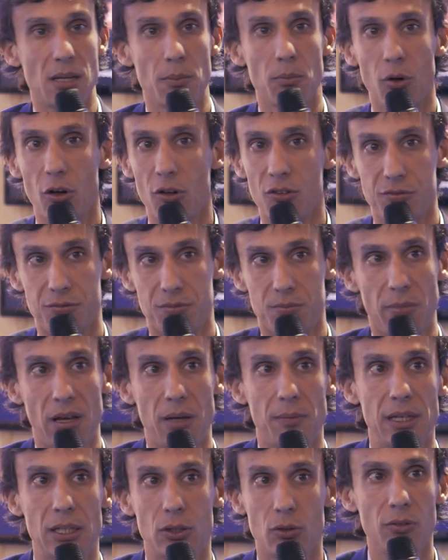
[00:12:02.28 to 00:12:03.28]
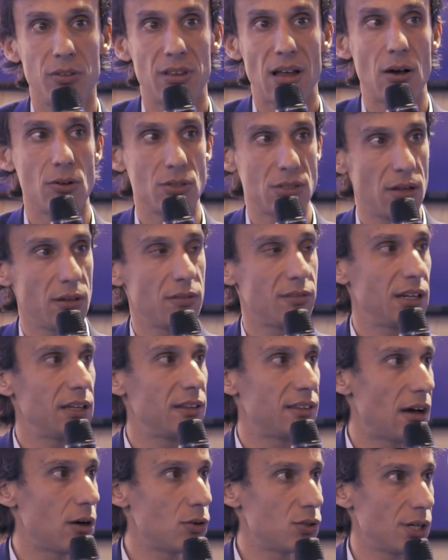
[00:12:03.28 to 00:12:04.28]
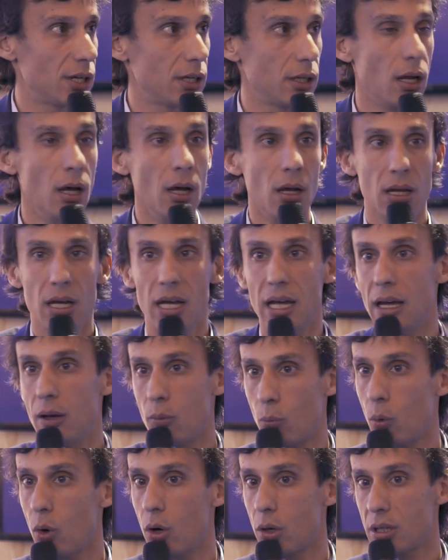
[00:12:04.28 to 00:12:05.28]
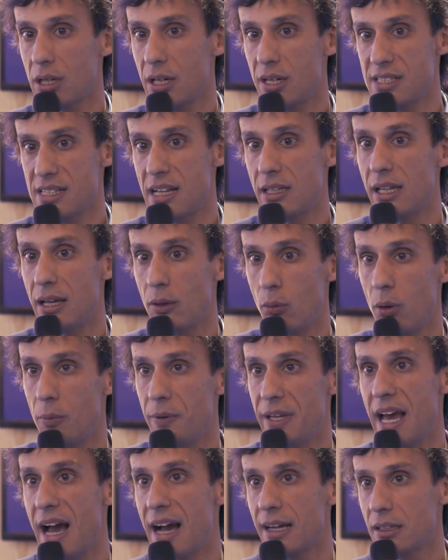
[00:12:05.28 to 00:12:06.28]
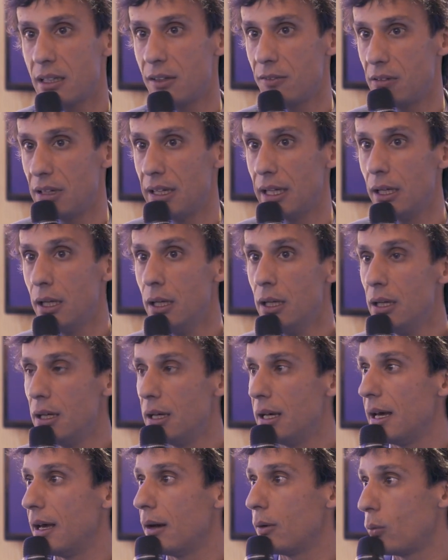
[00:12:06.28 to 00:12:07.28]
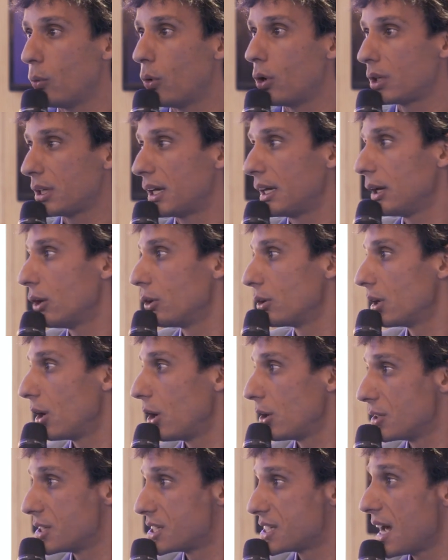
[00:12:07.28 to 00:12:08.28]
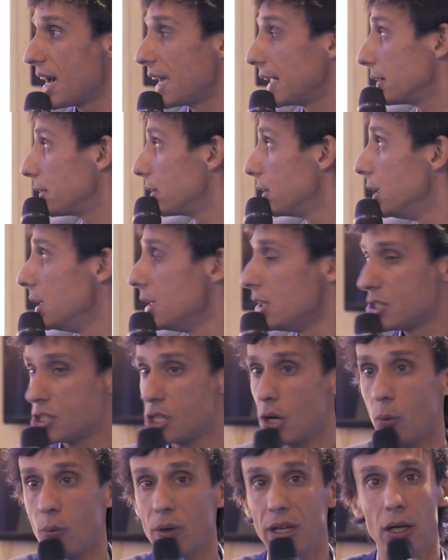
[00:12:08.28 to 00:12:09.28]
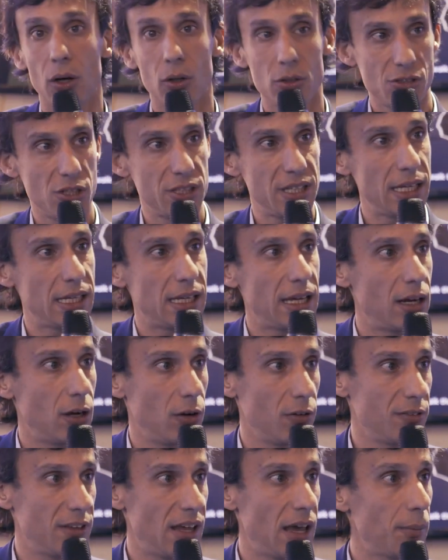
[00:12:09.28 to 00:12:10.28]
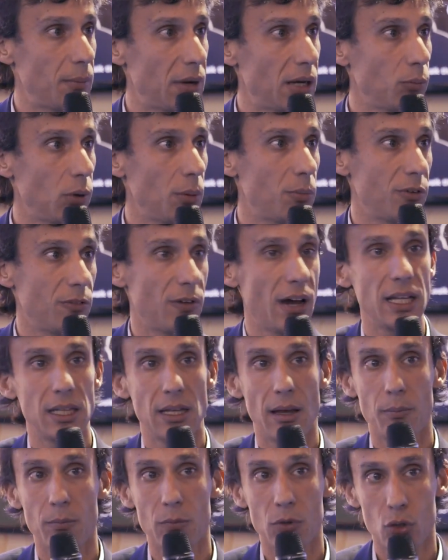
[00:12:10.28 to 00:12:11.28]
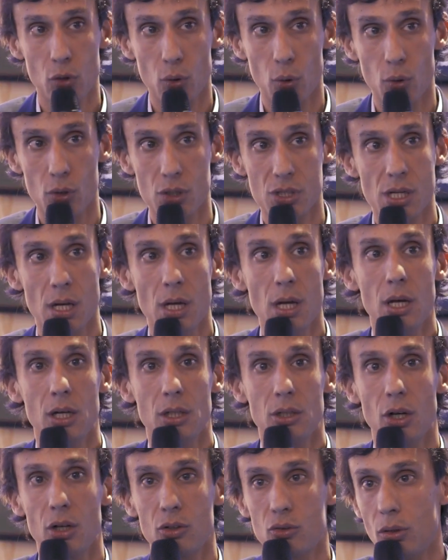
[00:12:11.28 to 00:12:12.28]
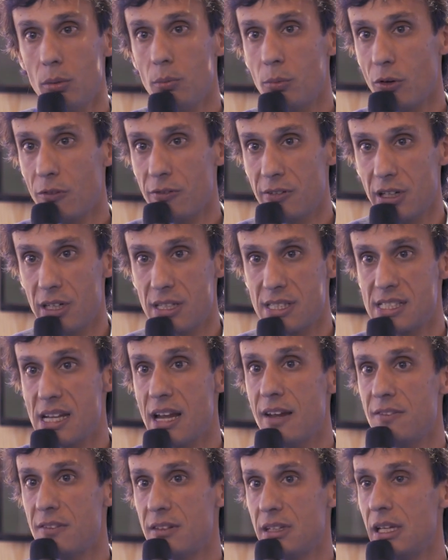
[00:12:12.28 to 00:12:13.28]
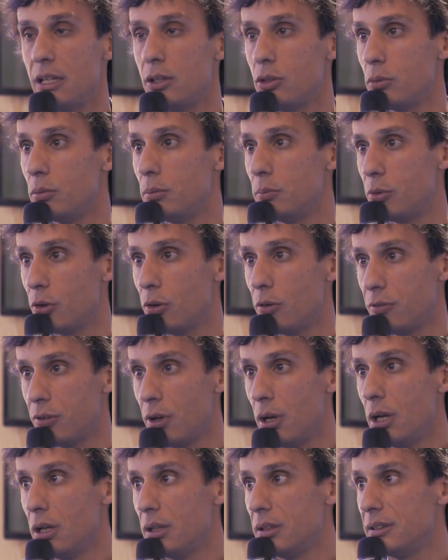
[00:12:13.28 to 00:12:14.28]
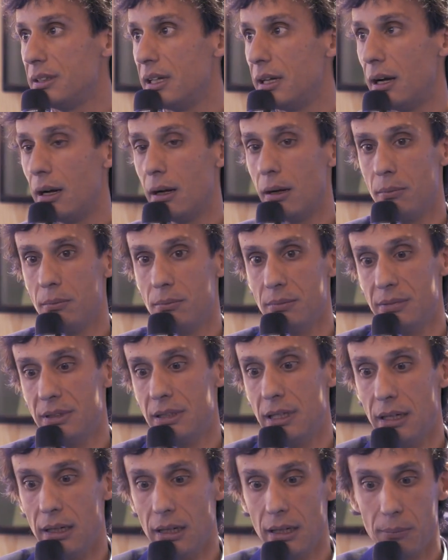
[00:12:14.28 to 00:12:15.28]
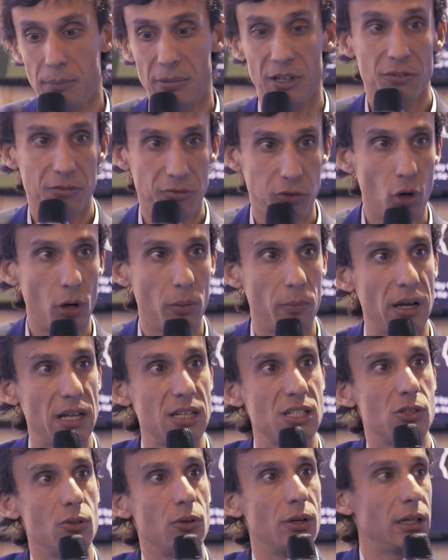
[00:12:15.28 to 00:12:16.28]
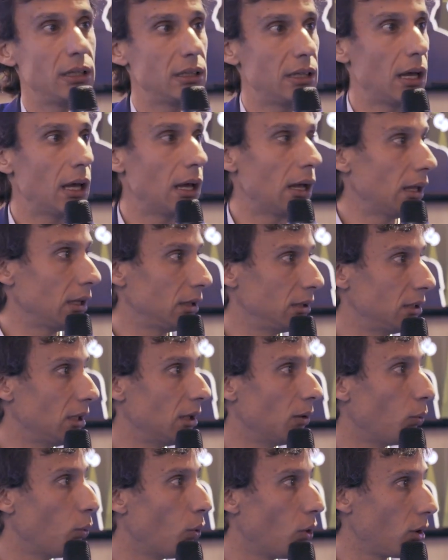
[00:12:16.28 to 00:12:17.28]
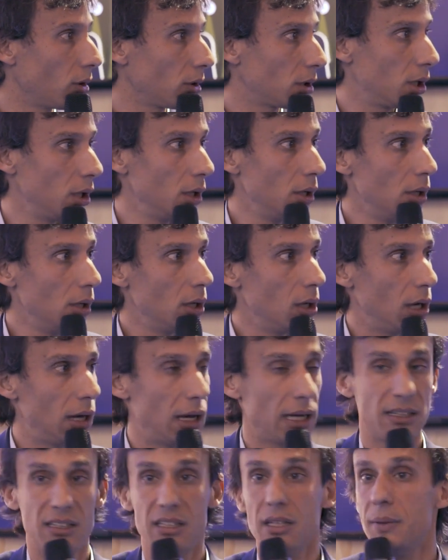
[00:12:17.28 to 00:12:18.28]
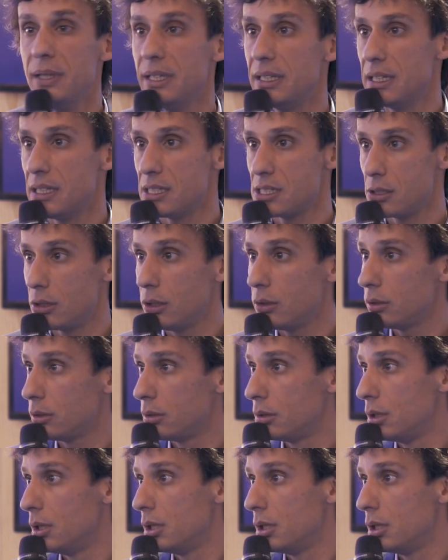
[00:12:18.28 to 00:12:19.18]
involve maybe 2,000, 3,000 workers that they will be actively working on site. So we also take care of them and we provide them tools not to improve their safety, to improve their performance during the work activities. No?